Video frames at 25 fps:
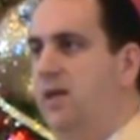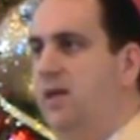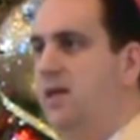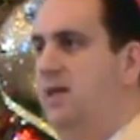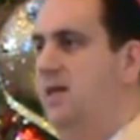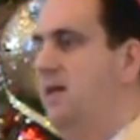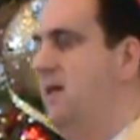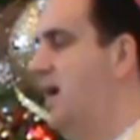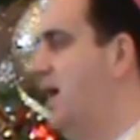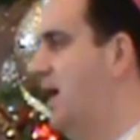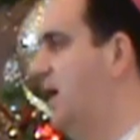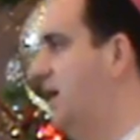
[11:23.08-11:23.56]

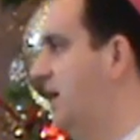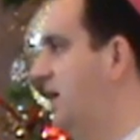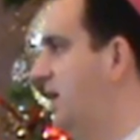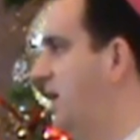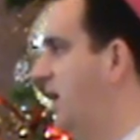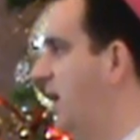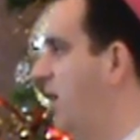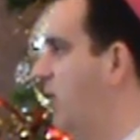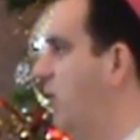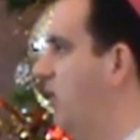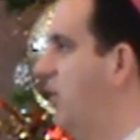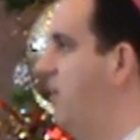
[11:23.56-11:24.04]
not in
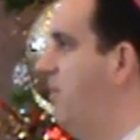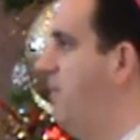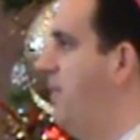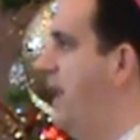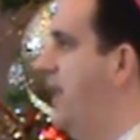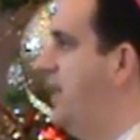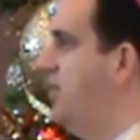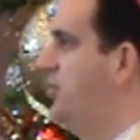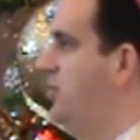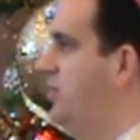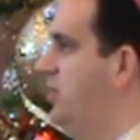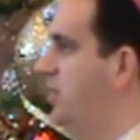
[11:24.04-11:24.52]
our
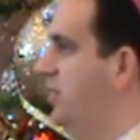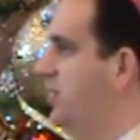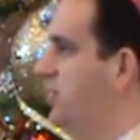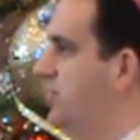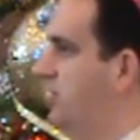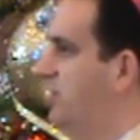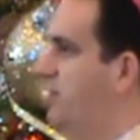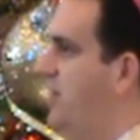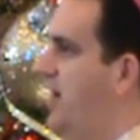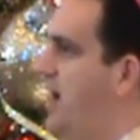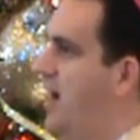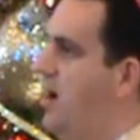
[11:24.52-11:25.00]

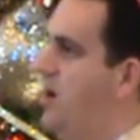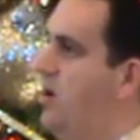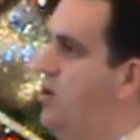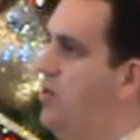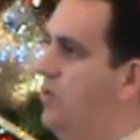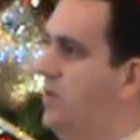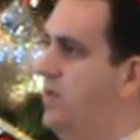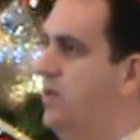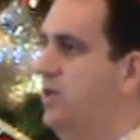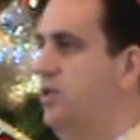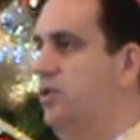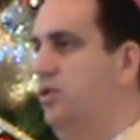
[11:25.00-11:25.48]
imaginings of
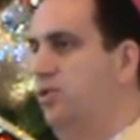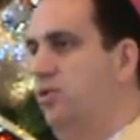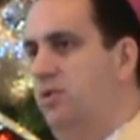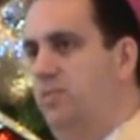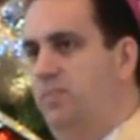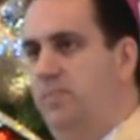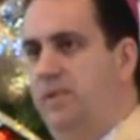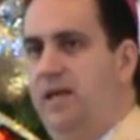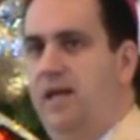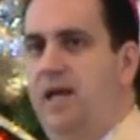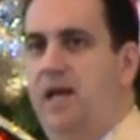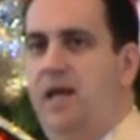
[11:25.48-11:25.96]
how he
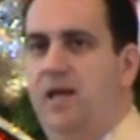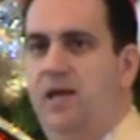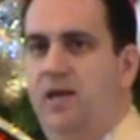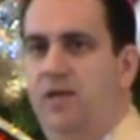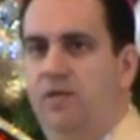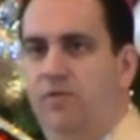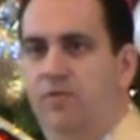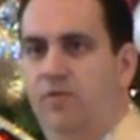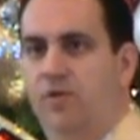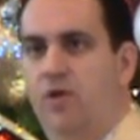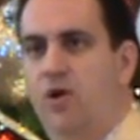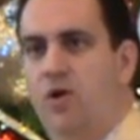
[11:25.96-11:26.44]
should
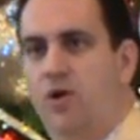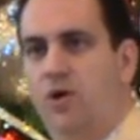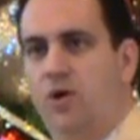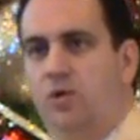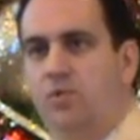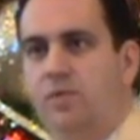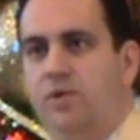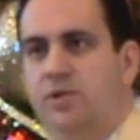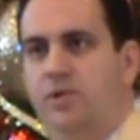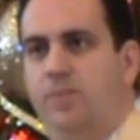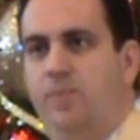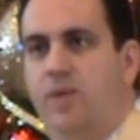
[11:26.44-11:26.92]
behave
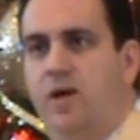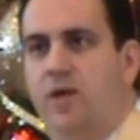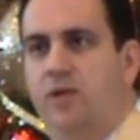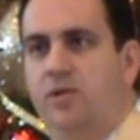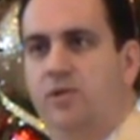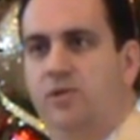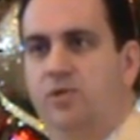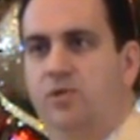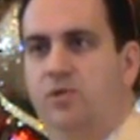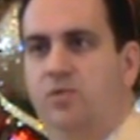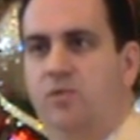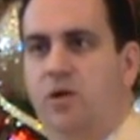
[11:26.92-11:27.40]
or
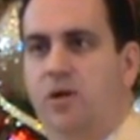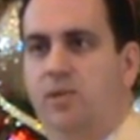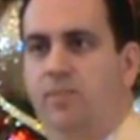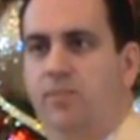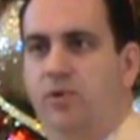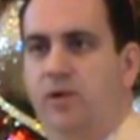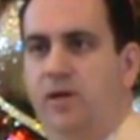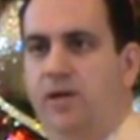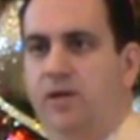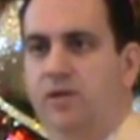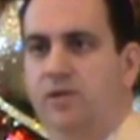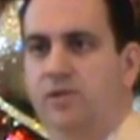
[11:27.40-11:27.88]
respond to our
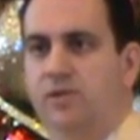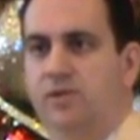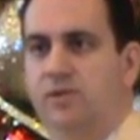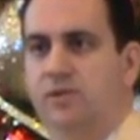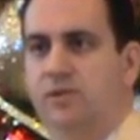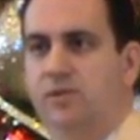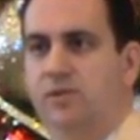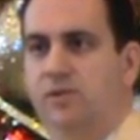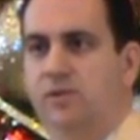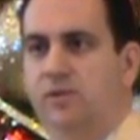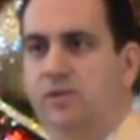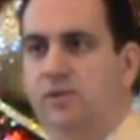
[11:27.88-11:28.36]
prayers.
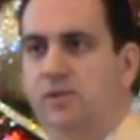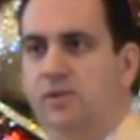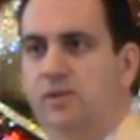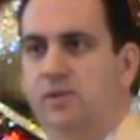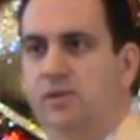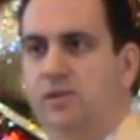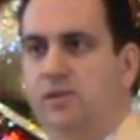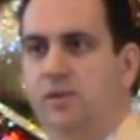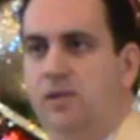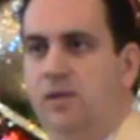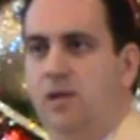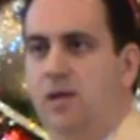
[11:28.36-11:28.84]

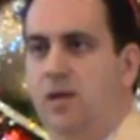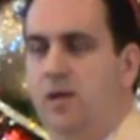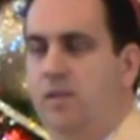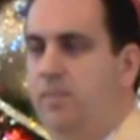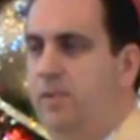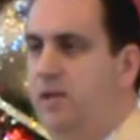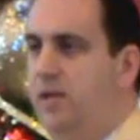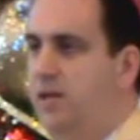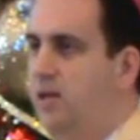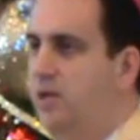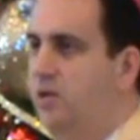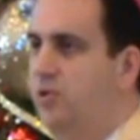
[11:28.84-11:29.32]

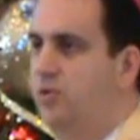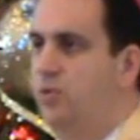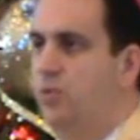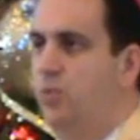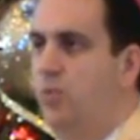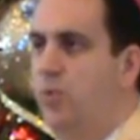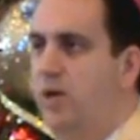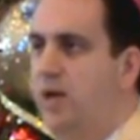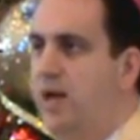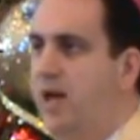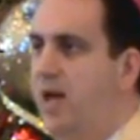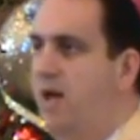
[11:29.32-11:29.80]
Because
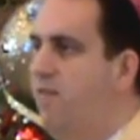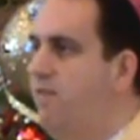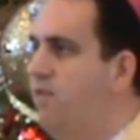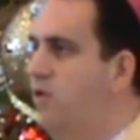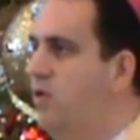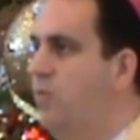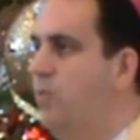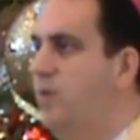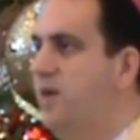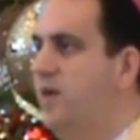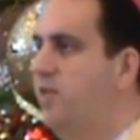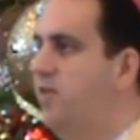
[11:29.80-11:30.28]

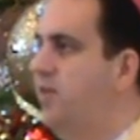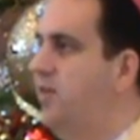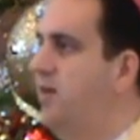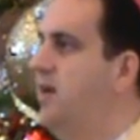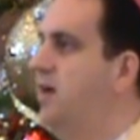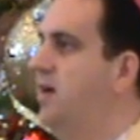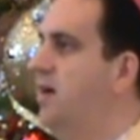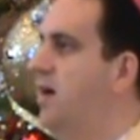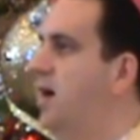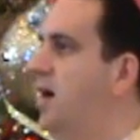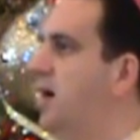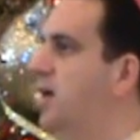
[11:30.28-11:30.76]
whatever we
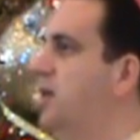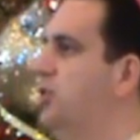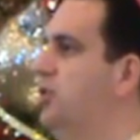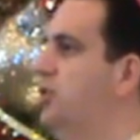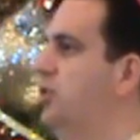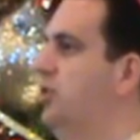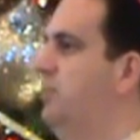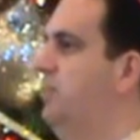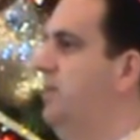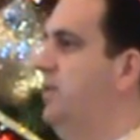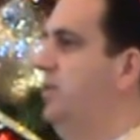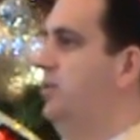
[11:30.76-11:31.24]
think God
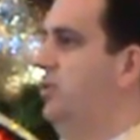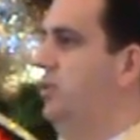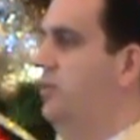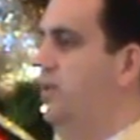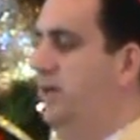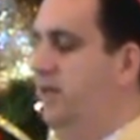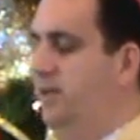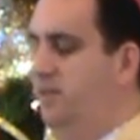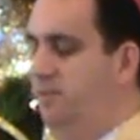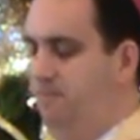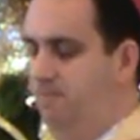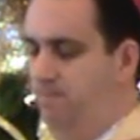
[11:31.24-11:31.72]
should be
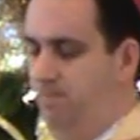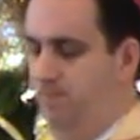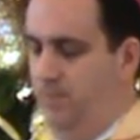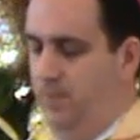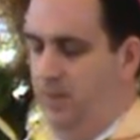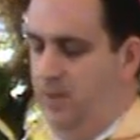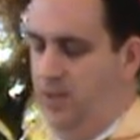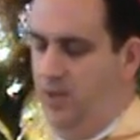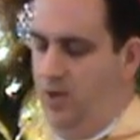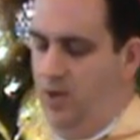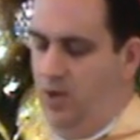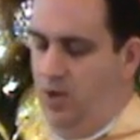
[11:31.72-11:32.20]
doing,
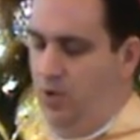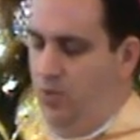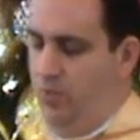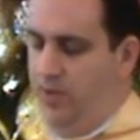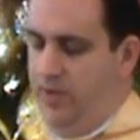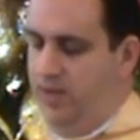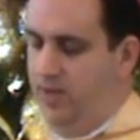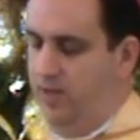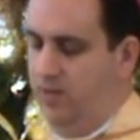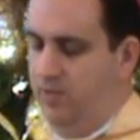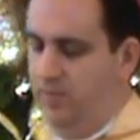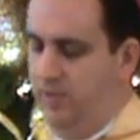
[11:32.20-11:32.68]

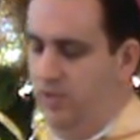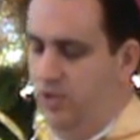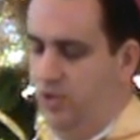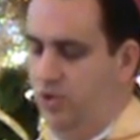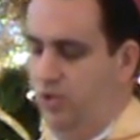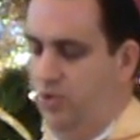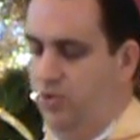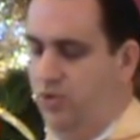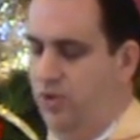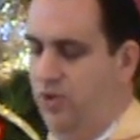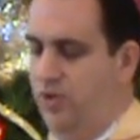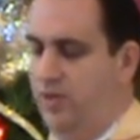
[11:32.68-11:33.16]
we can be
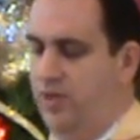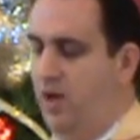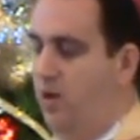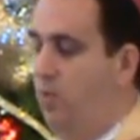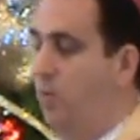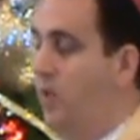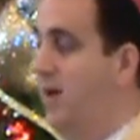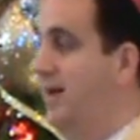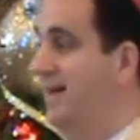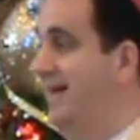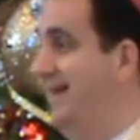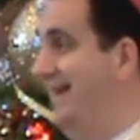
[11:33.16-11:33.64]
sure that
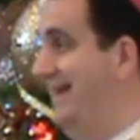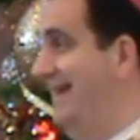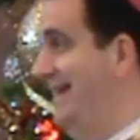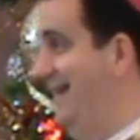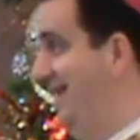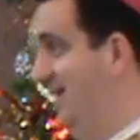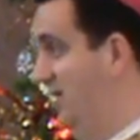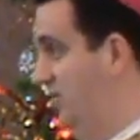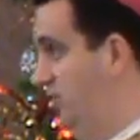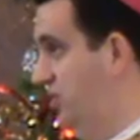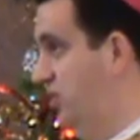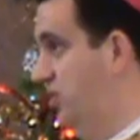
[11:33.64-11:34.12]
what
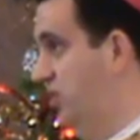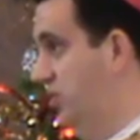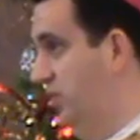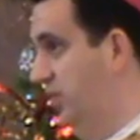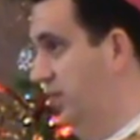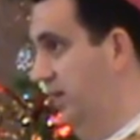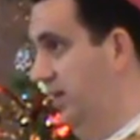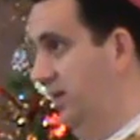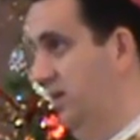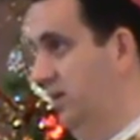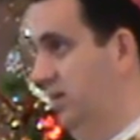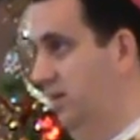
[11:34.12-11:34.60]
he is
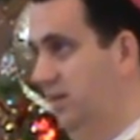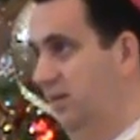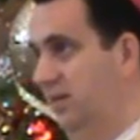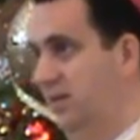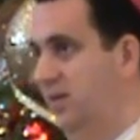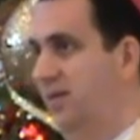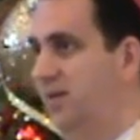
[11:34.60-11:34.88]
doing